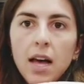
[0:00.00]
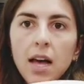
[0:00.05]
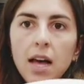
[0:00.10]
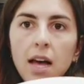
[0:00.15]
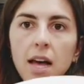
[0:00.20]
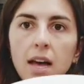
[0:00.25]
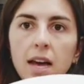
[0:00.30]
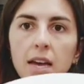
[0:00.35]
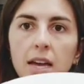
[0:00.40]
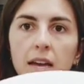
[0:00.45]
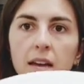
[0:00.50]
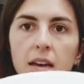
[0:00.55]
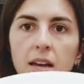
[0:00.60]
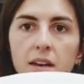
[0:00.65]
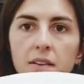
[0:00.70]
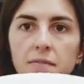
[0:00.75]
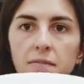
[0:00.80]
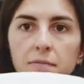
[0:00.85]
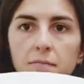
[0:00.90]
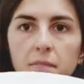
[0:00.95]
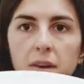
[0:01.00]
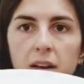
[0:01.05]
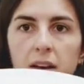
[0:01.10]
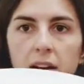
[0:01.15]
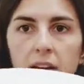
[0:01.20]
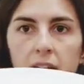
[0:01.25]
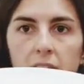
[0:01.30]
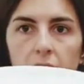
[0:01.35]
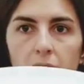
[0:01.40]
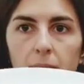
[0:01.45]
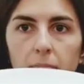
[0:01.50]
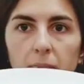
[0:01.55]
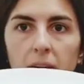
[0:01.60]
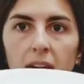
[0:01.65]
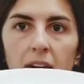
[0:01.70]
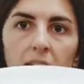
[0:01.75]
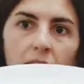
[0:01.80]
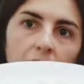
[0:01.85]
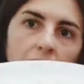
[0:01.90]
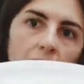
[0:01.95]
I have my
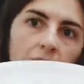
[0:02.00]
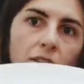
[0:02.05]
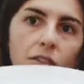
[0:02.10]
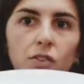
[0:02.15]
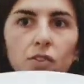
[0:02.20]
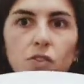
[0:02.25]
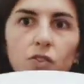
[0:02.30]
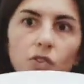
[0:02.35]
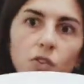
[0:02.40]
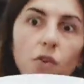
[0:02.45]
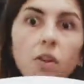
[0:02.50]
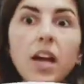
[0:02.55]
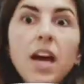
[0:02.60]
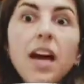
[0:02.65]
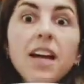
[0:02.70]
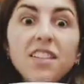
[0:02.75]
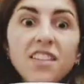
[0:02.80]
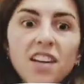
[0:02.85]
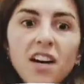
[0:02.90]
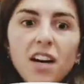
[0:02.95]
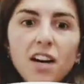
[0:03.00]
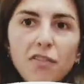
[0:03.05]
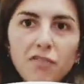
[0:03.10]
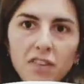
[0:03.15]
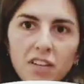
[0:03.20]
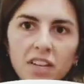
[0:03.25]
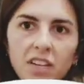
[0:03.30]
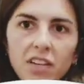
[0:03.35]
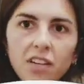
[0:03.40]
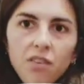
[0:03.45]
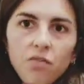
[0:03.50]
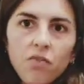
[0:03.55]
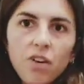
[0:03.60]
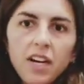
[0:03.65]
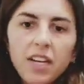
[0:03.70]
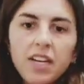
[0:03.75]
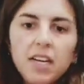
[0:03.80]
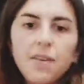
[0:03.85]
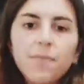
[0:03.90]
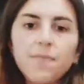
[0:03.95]
baking soda dove here
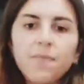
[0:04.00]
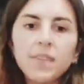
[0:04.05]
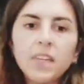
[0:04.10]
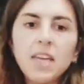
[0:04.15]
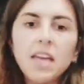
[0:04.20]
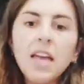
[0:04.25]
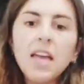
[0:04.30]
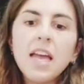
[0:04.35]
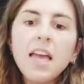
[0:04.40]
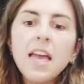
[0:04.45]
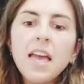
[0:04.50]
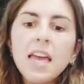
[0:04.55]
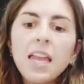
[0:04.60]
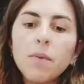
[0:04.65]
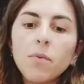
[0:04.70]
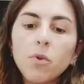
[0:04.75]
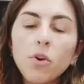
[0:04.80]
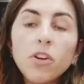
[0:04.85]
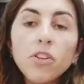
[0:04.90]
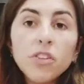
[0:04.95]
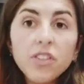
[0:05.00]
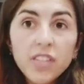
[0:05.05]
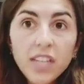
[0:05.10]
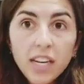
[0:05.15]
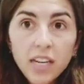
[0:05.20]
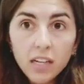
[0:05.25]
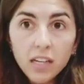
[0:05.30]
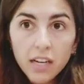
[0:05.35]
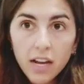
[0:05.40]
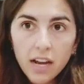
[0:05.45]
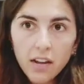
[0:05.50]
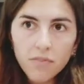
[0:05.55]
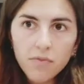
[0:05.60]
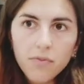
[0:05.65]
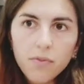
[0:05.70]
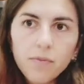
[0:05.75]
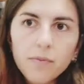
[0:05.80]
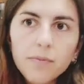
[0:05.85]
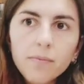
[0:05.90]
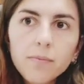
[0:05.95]
ready, and I'm going to take a
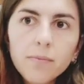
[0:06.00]
knife.